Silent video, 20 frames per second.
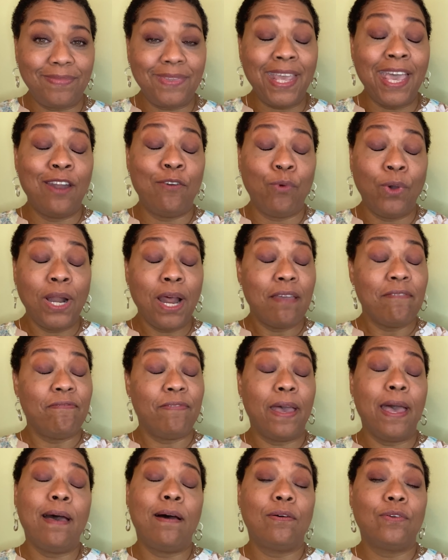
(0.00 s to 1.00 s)
And what I
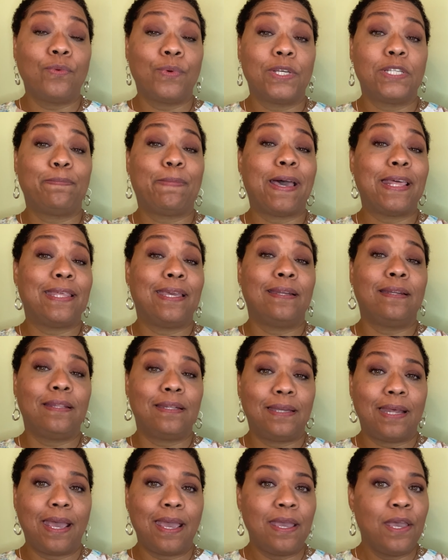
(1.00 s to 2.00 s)
found was, by the end of the
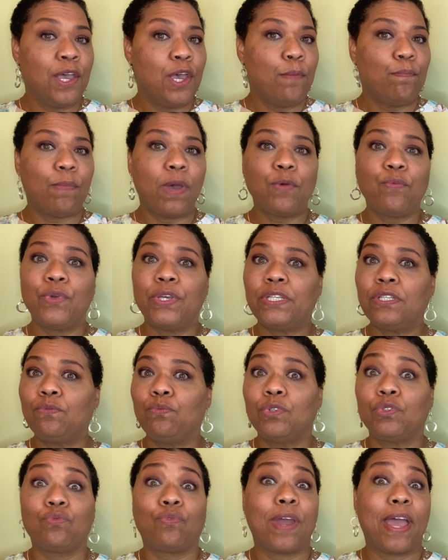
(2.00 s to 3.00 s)
day, my wrist
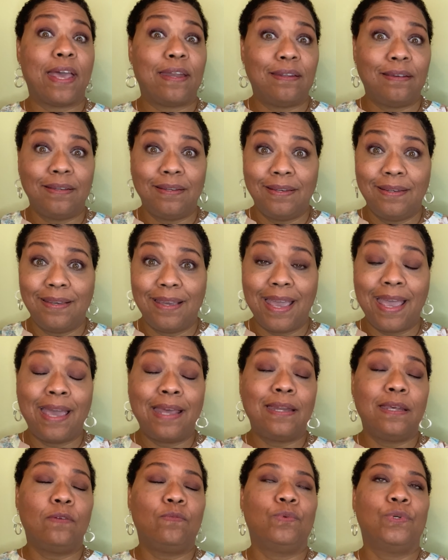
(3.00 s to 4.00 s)
was red
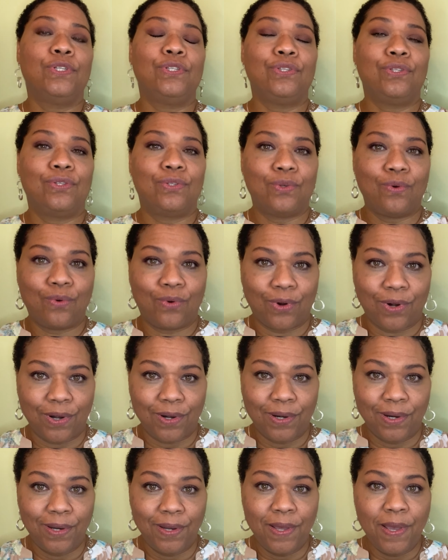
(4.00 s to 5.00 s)
and it was
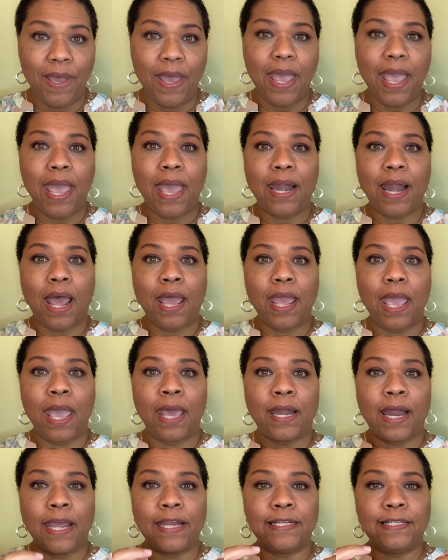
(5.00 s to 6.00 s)
sore. And
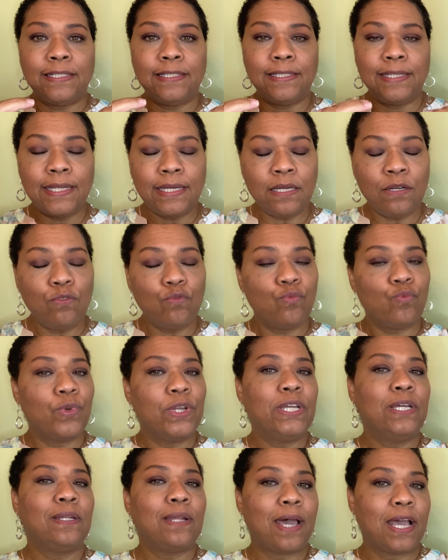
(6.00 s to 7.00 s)
I didn't
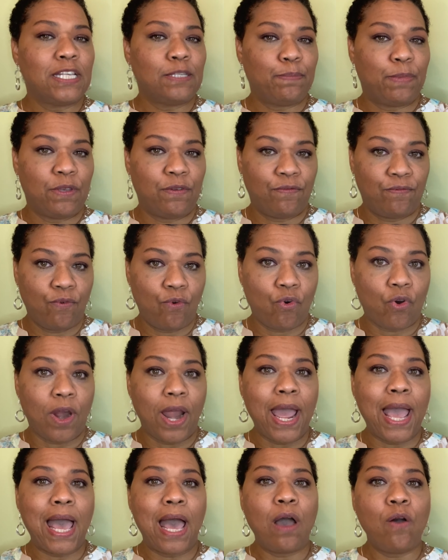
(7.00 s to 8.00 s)
realize before
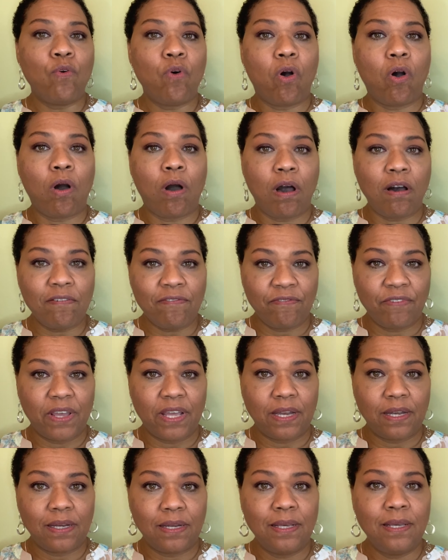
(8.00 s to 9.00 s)
how
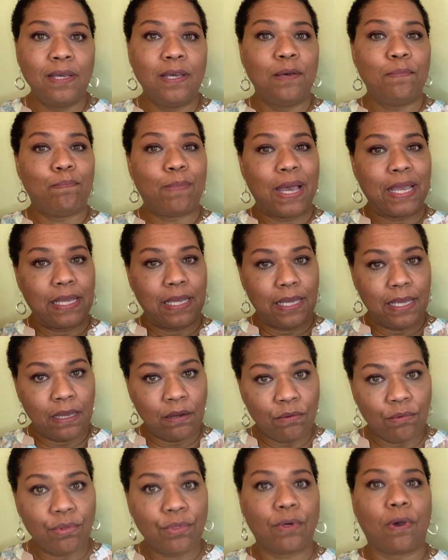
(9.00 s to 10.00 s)
often my
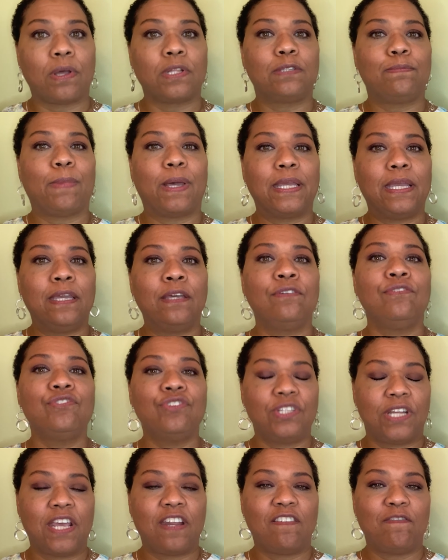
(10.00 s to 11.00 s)
inner thoughts, my inner
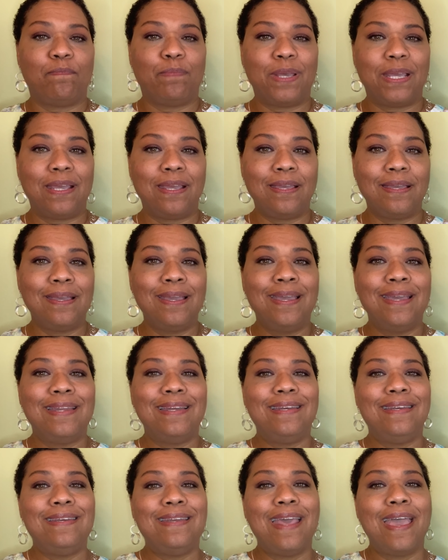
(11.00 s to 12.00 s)
state of being,
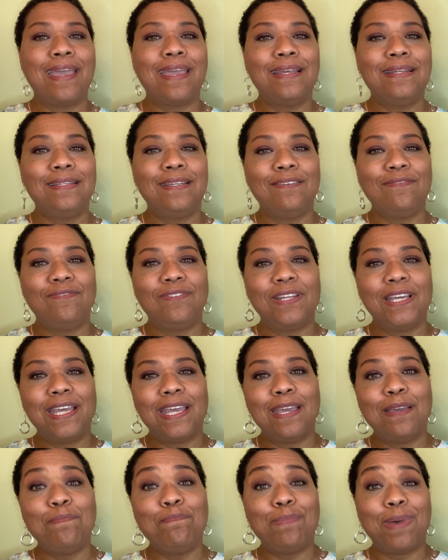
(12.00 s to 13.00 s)
negatively
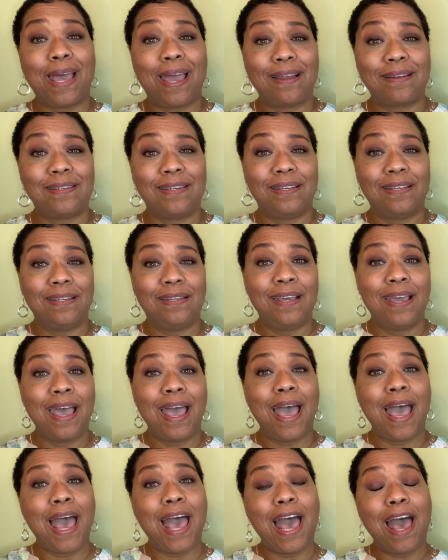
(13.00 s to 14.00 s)
impacted
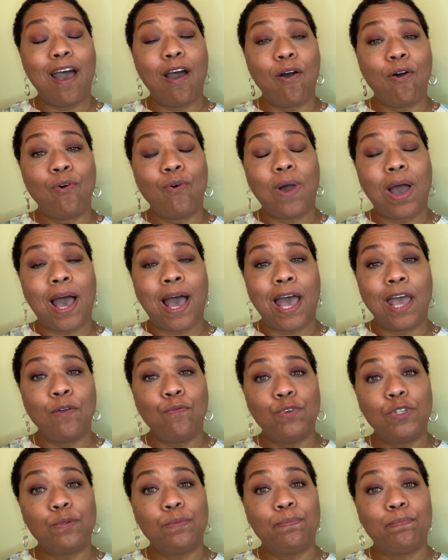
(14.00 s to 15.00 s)
how I
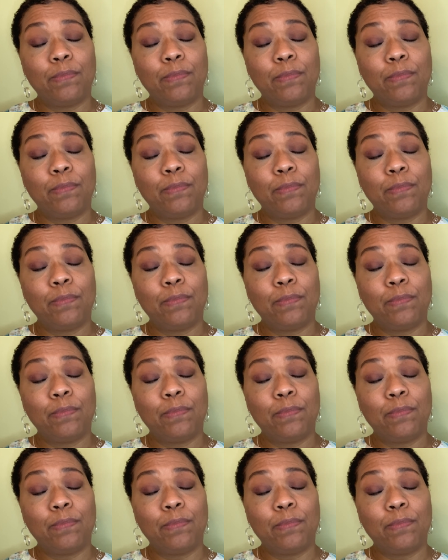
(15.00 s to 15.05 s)
was,